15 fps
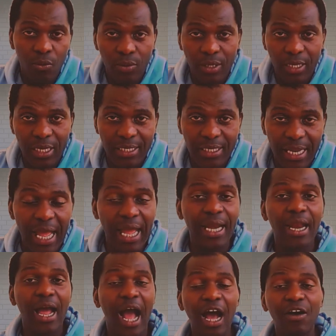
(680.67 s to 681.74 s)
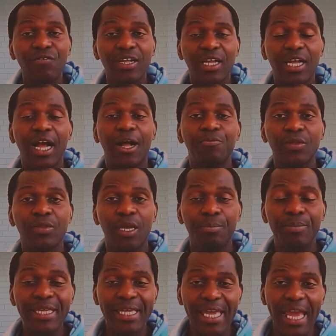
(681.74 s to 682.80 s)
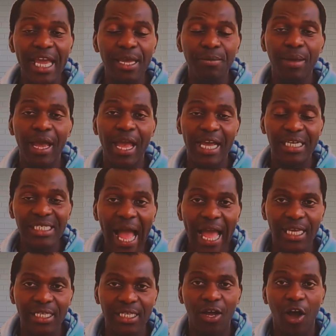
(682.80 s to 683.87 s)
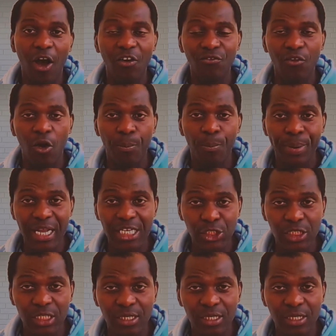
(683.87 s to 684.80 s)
Then Africa became a target of oppression